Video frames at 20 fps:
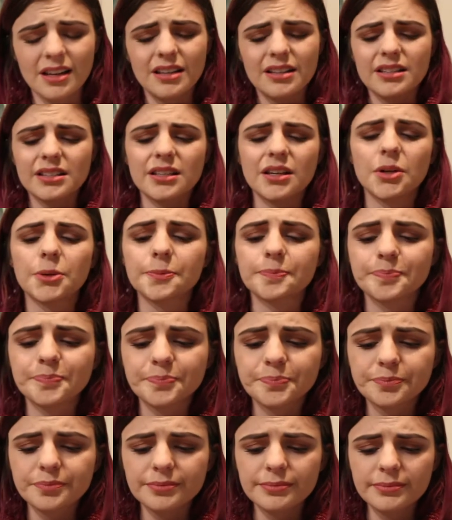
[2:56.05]
So
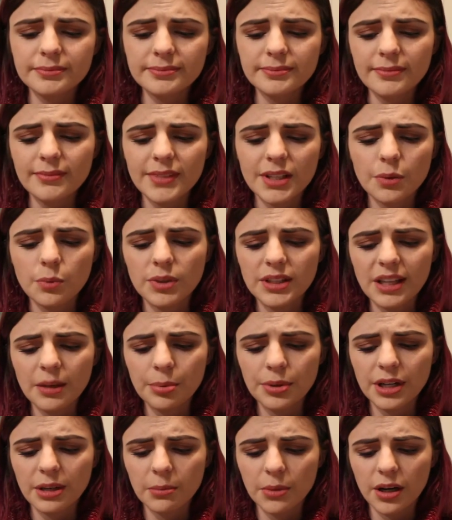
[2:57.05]
what they
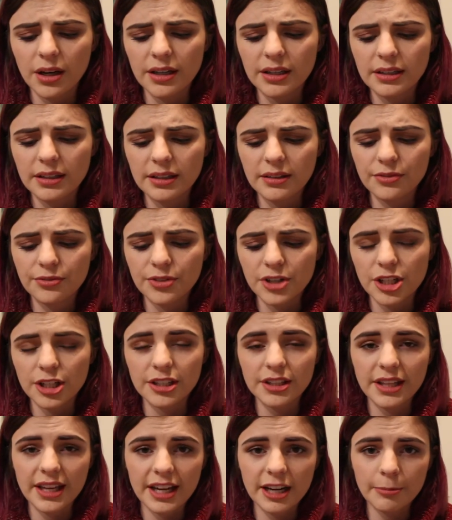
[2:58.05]
put him on
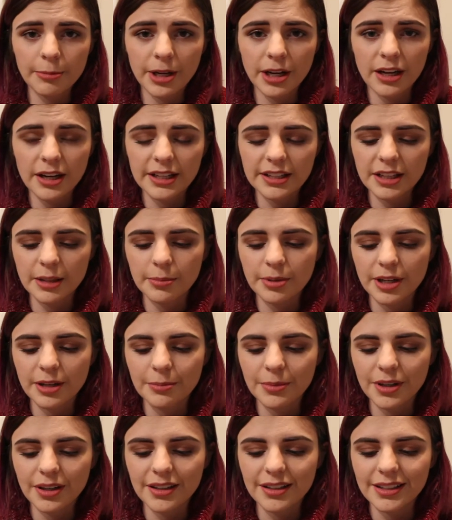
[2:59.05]
for the antibiotic, they put
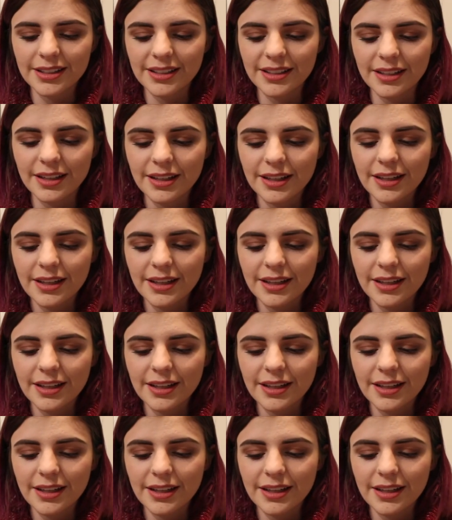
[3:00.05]
him on